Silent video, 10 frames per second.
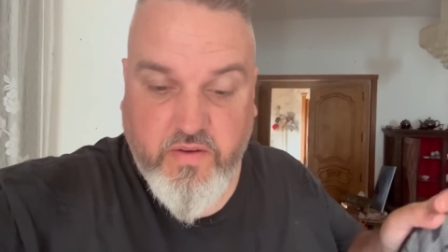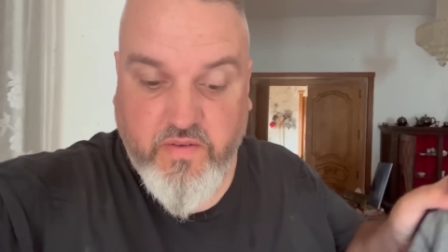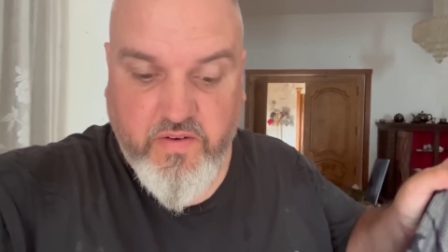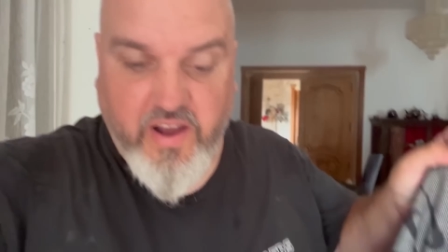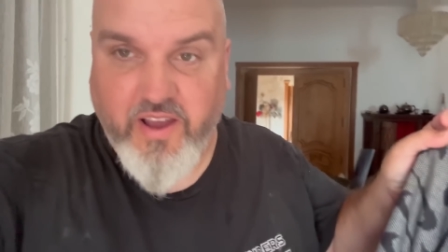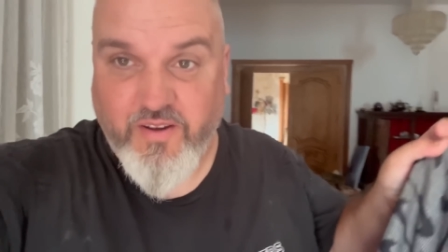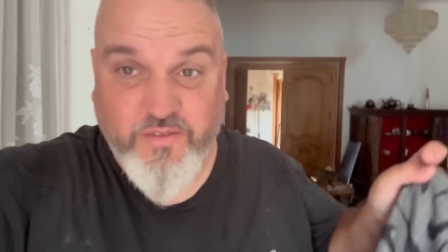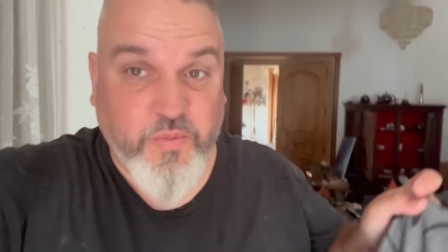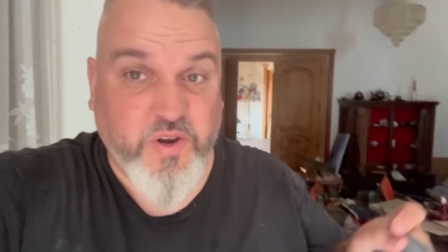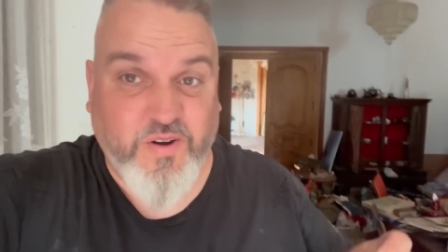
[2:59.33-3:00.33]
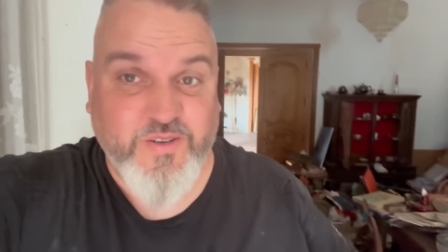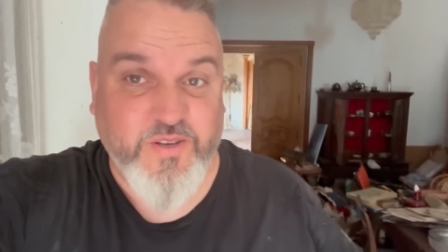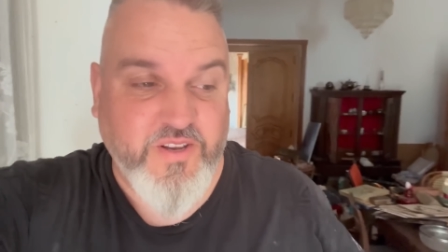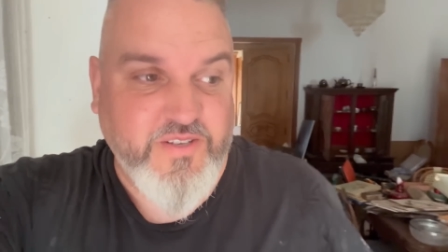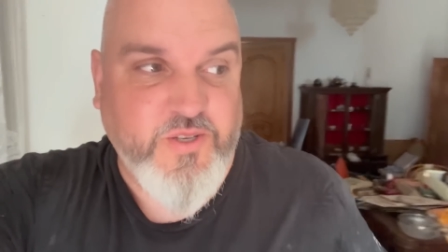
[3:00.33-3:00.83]
Right, I've come across
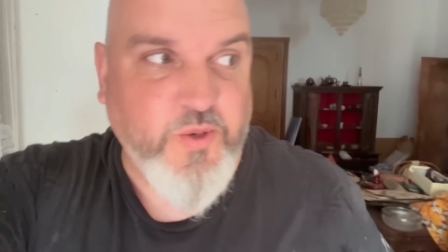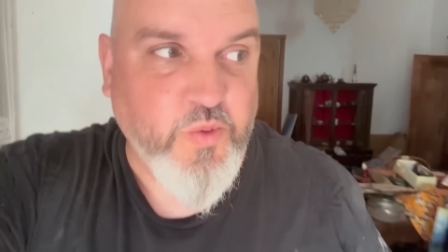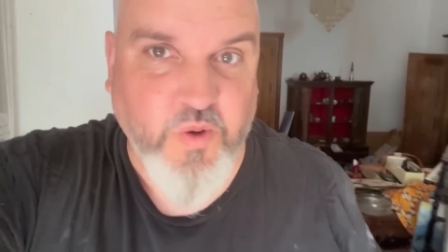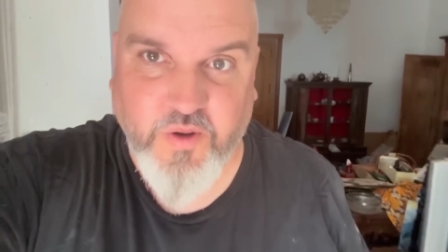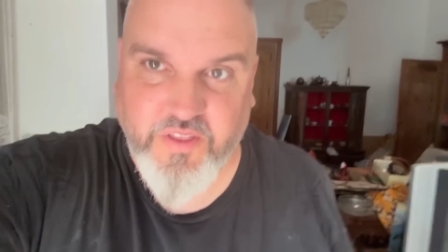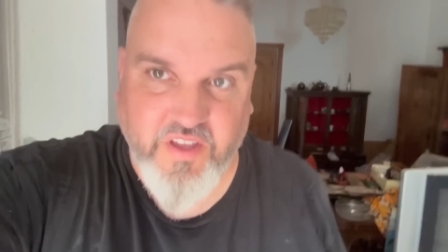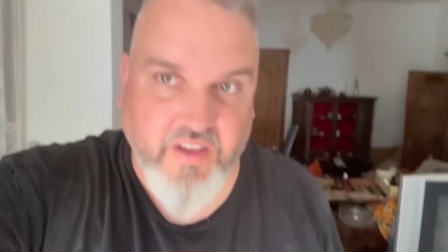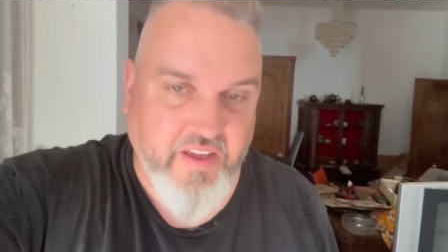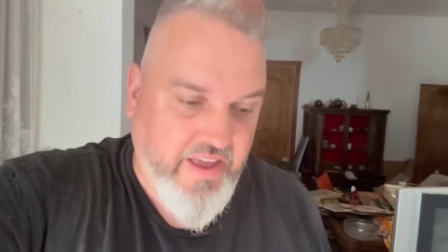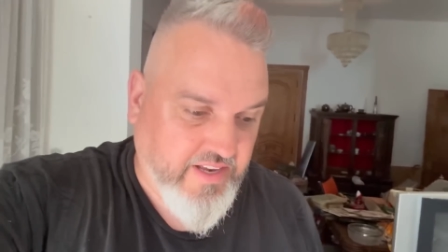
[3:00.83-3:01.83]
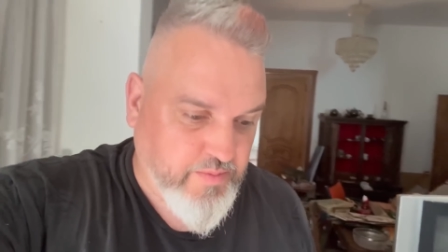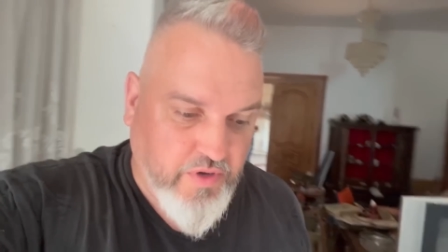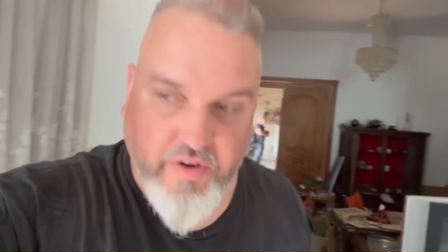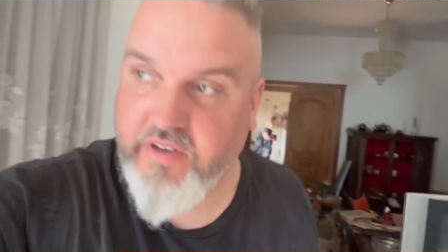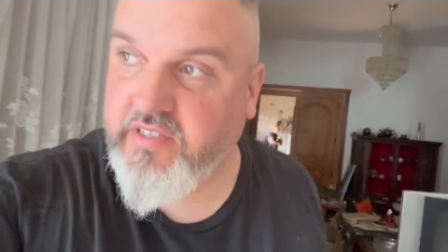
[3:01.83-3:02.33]
two other
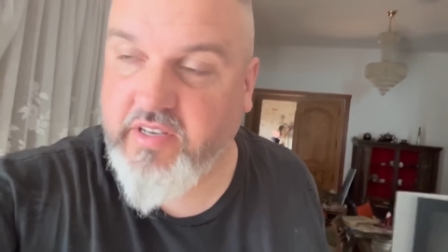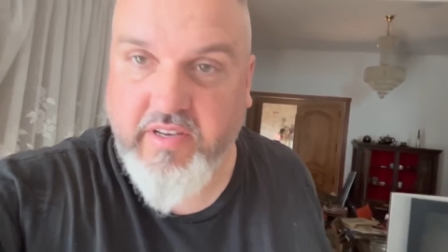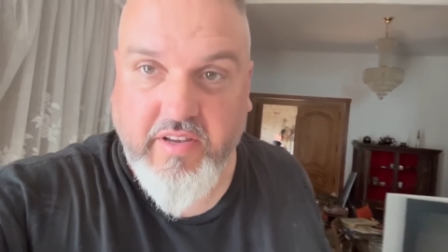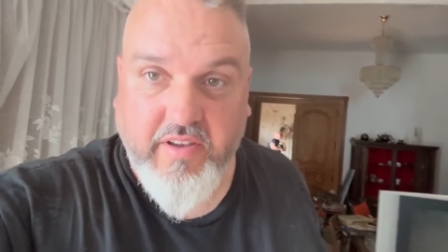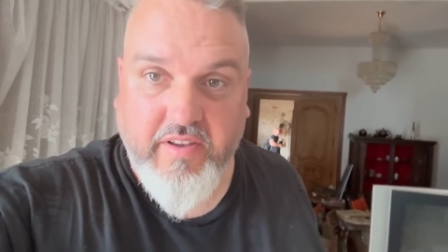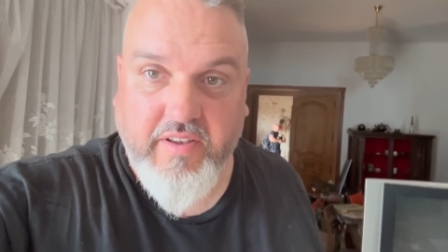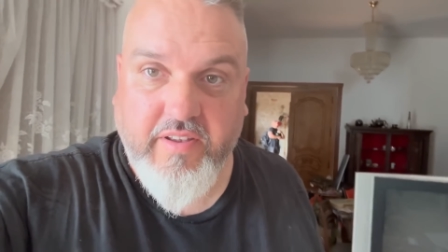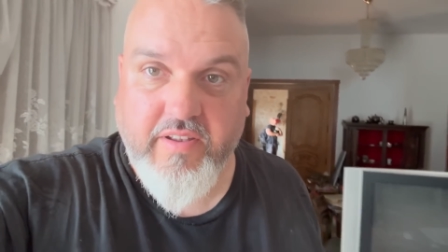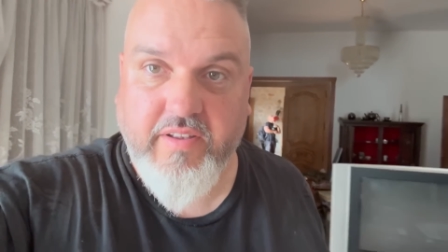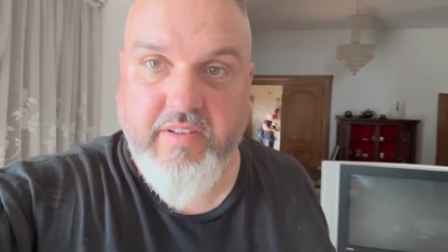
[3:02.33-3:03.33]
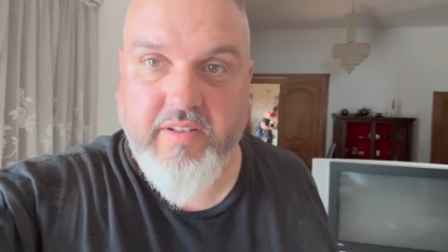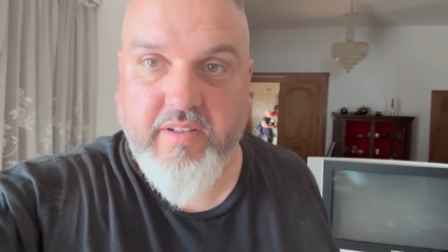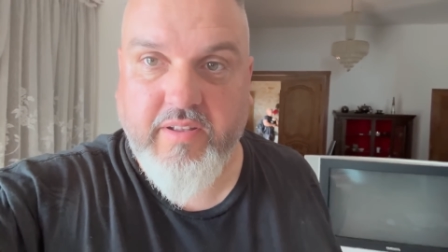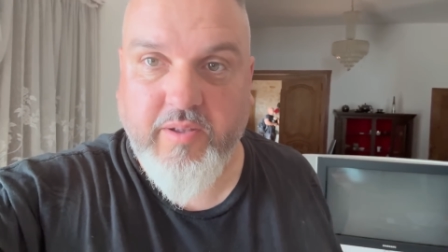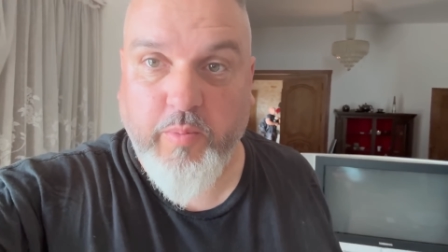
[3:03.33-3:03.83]
explorers,
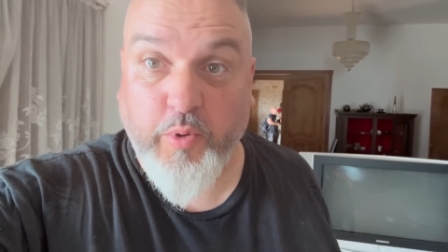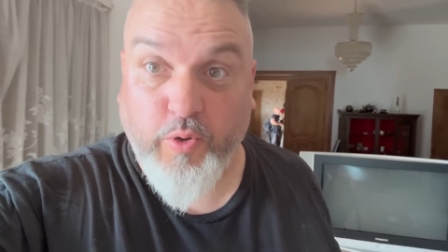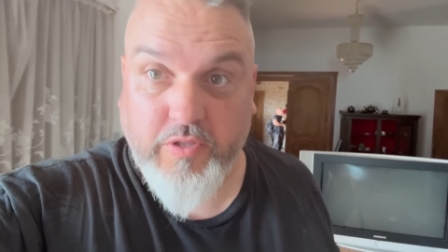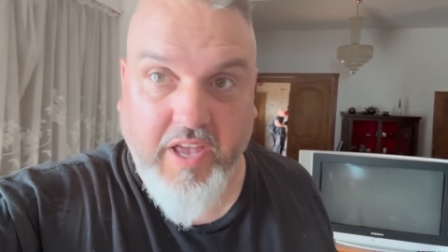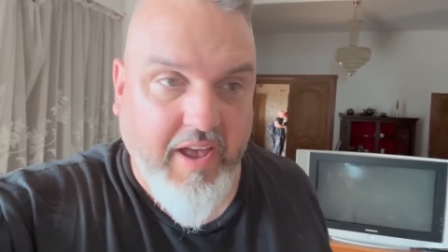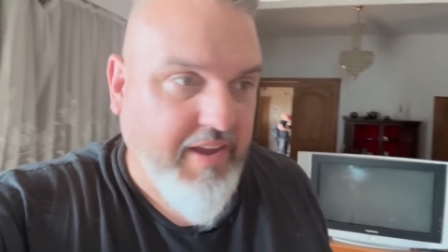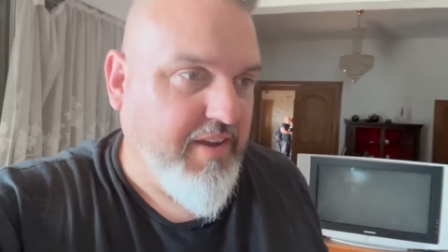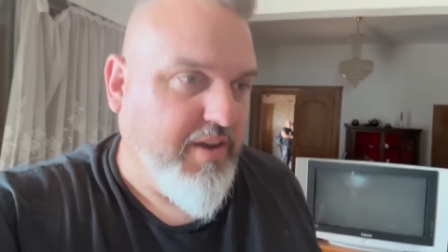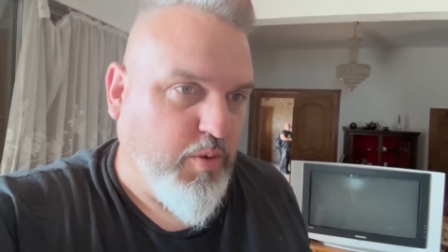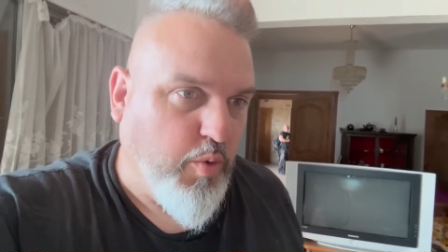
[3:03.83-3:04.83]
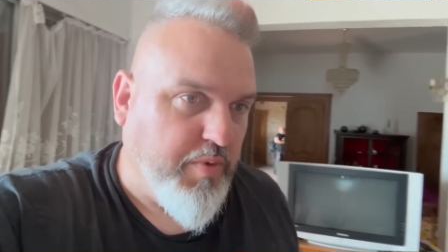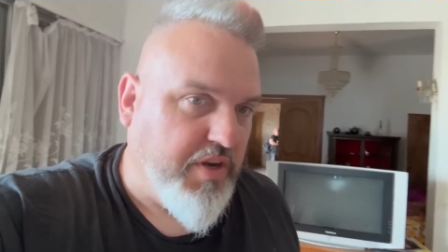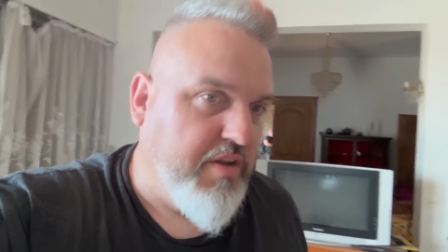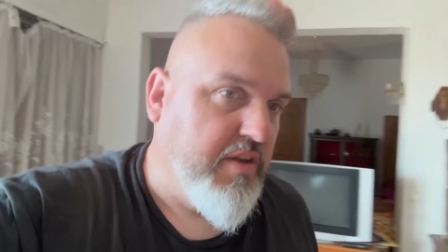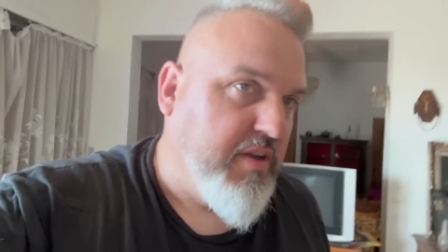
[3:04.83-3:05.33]
a bald guy and a woman.
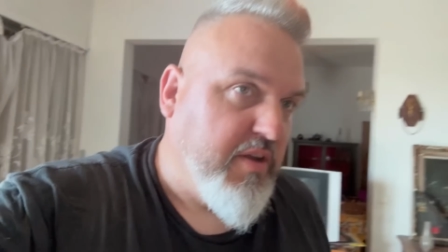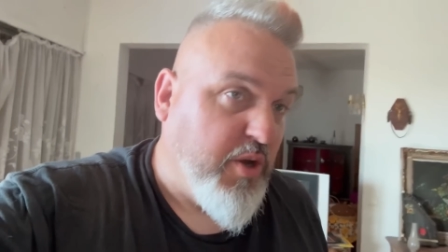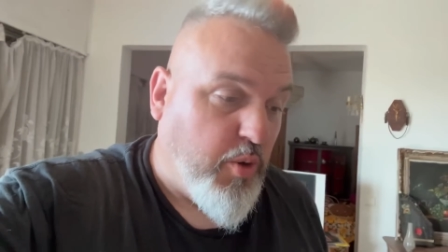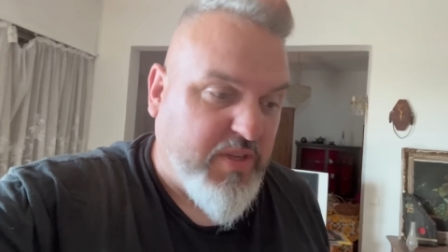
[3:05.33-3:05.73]
We're